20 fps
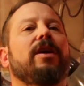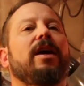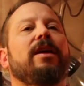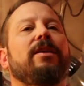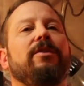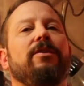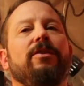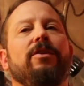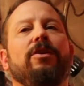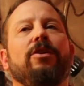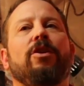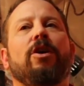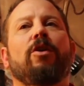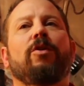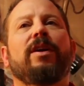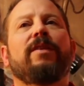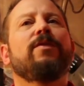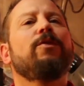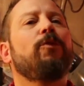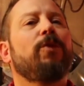And, you know,
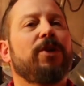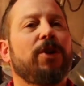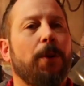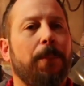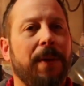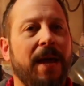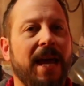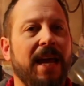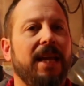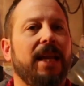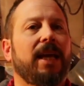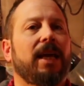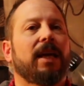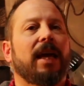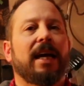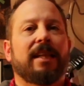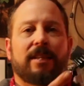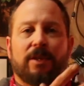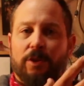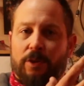even when you're painting
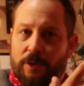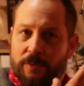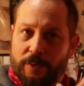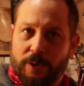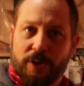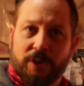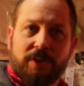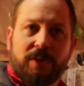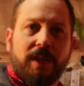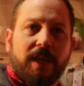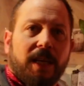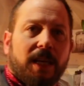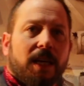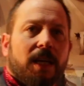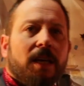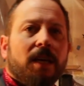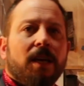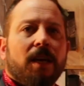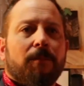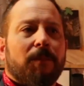at the university,
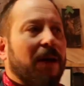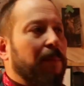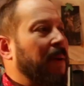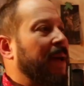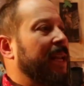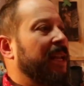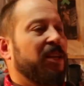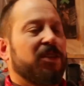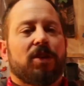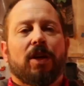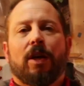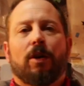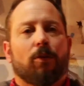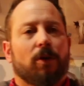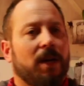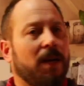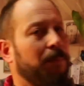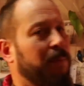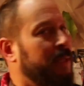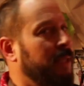my paintings
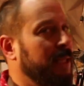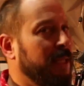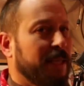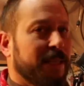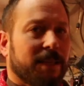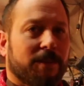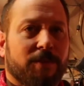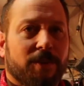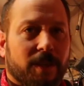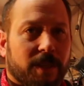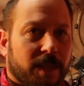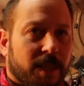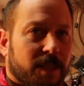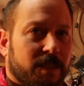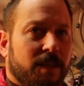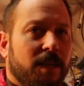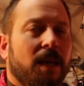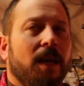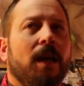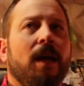were completely different than this.